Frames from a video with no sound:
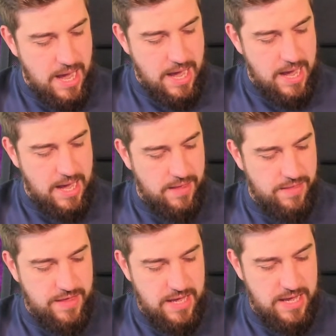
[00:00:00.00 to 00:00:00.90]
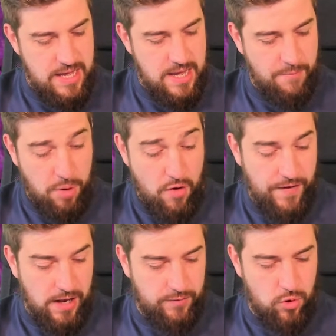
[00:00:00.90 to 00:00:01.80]
The
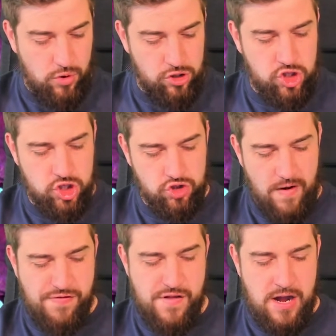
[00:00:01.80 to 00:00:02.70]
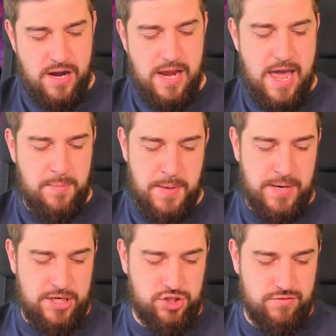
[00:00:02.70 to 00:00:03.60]
profile, of course, strength 9, AP
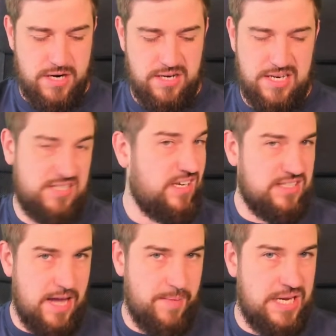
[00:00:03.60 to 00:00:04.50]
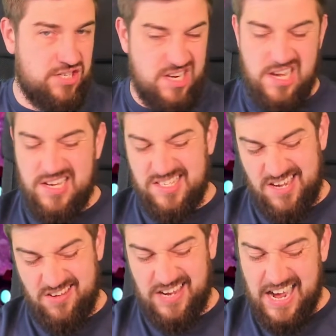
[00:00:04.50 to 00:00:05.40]
-3, D6 damage.
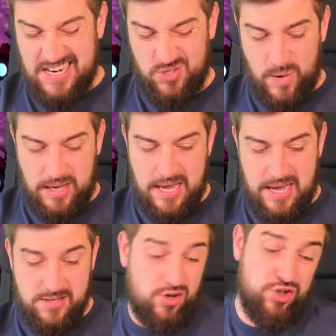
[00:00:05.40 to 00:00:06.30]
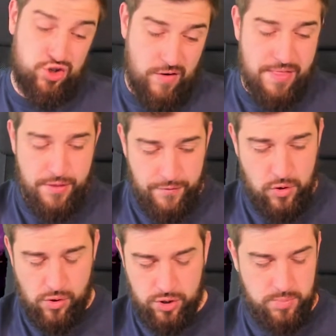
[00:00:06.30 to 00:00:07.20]
So kind of swingy. It's good strength, of
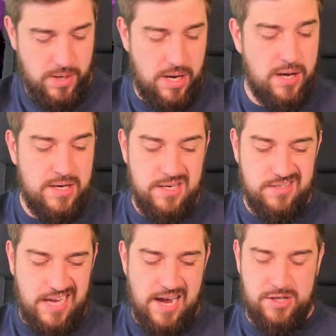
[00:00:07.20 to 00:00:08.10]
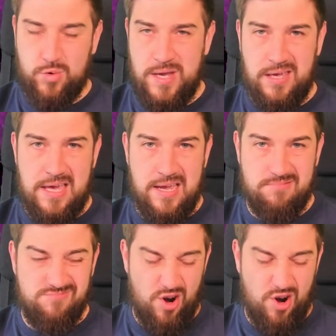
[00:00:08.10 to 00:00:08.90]
course, but kind of swingy.